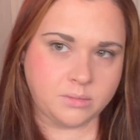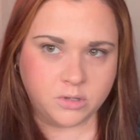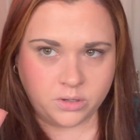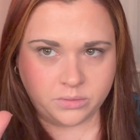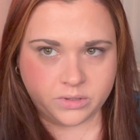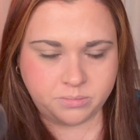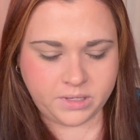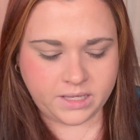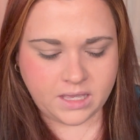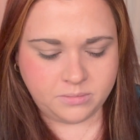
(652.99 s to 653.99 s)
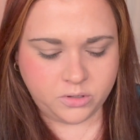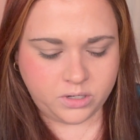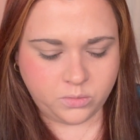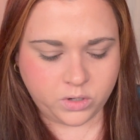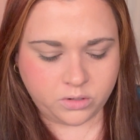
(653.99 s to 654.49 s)
going with a BK
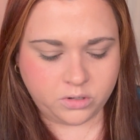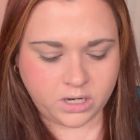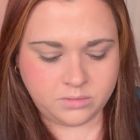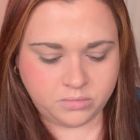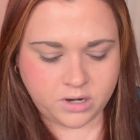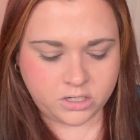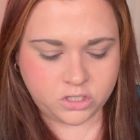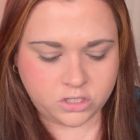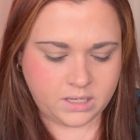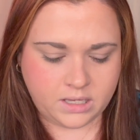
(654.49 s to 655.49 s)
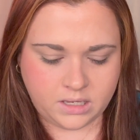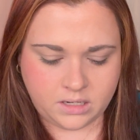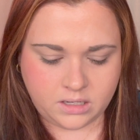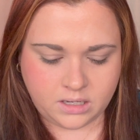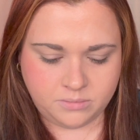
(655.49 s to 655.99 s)
Beauty 109 brush,
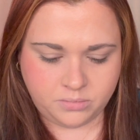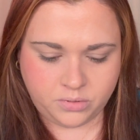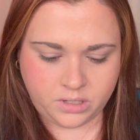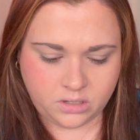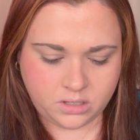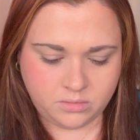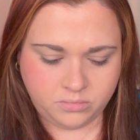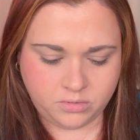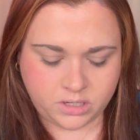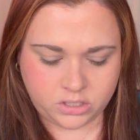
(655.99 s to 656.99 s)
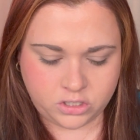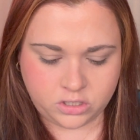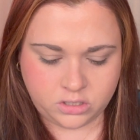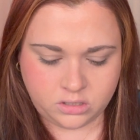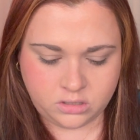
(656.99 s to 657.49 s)
and I'm putting it on the
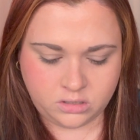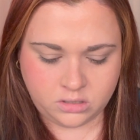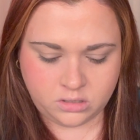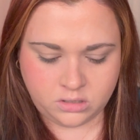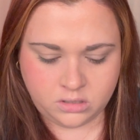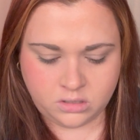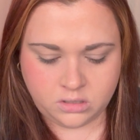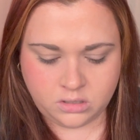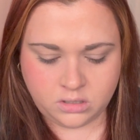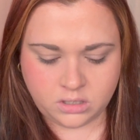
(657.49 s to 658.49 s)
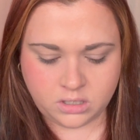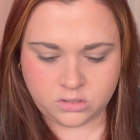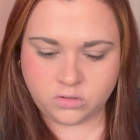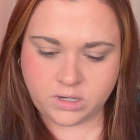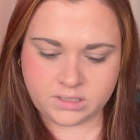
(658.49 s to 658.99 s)
brush and
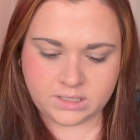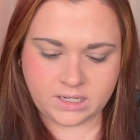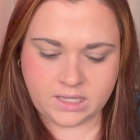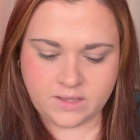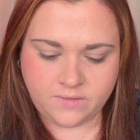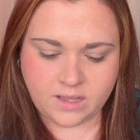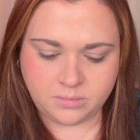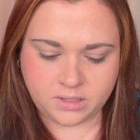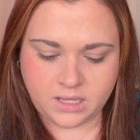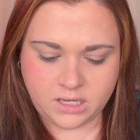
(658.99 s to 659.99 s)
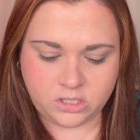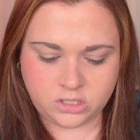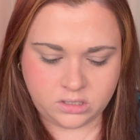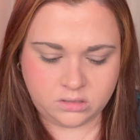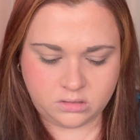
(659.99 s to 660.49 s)
trying to get an even
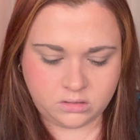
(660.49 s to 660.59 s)
application